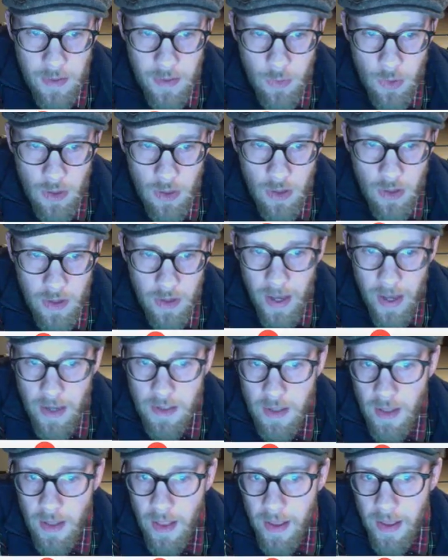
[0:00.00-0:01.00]
it would look
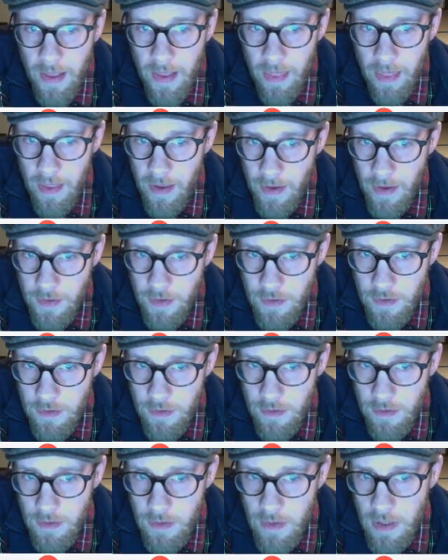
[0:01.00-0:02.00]
actually like
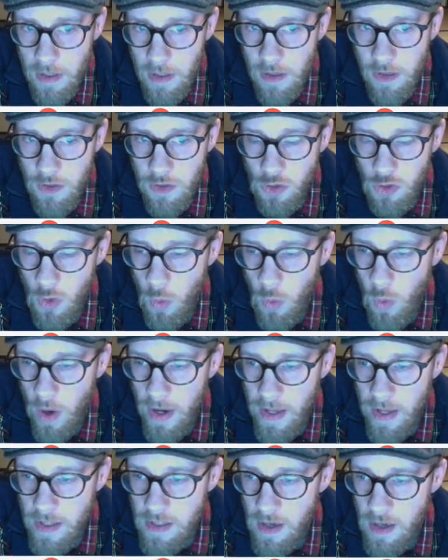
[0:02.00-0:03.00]
this. So
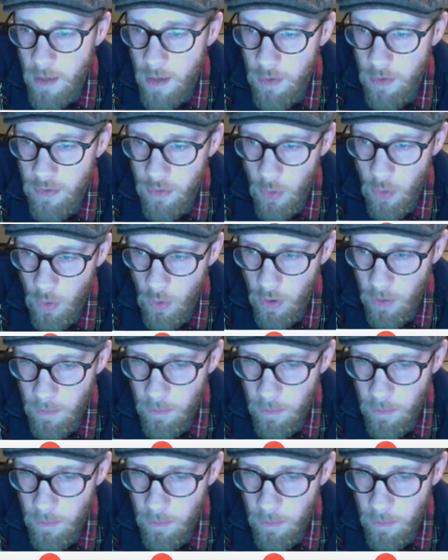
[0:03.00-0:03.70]
what is number 4?